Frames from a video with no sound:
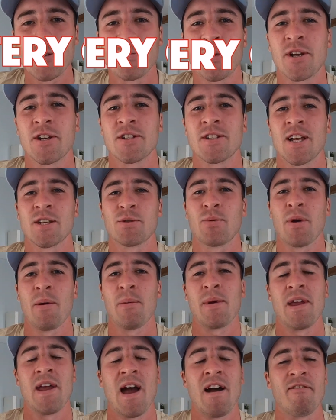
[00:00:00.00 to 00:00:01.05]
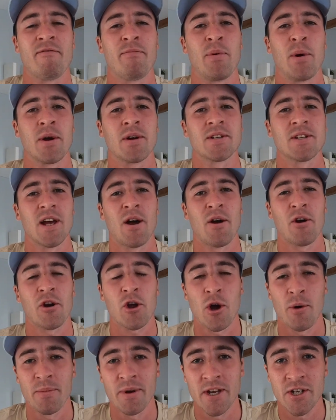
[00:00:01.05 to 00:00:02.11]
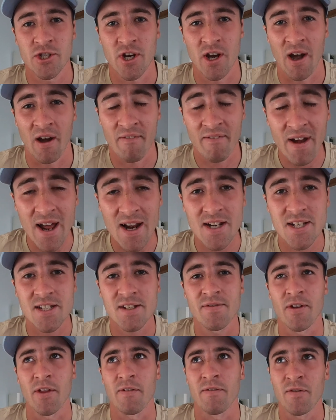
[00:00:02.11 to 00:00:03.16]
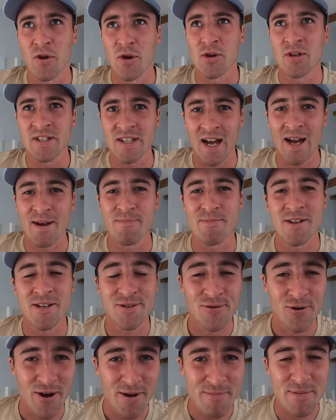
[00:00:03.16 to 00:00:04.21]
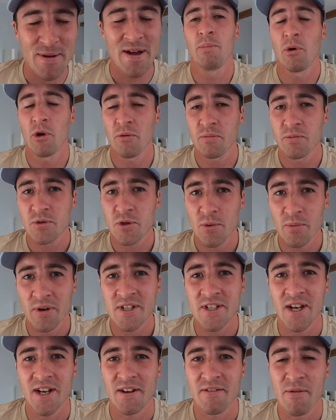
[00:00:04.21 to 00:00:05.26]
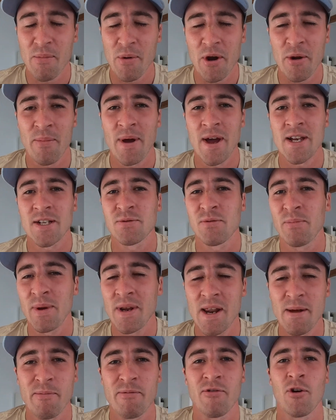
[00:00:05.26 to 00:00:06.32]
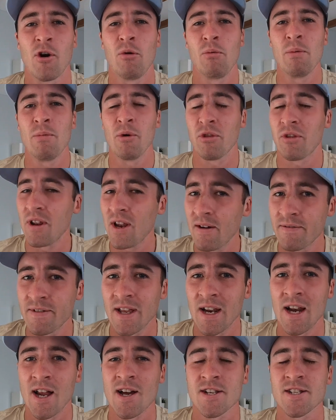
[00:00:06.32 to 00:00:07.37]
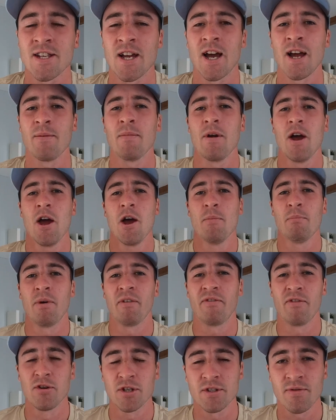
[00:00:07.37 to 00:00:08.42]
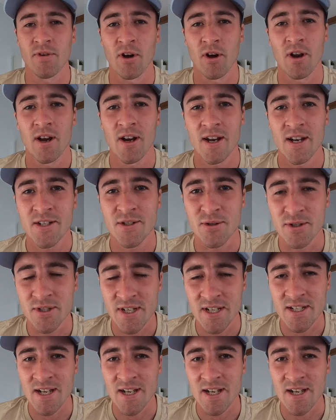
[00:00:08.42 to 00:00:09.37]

because that's where we have booked our accommodation in advance for the first time this trip. We're both super excited for Budapest. We've been there before, we both loved it last time. But first of all, let's go see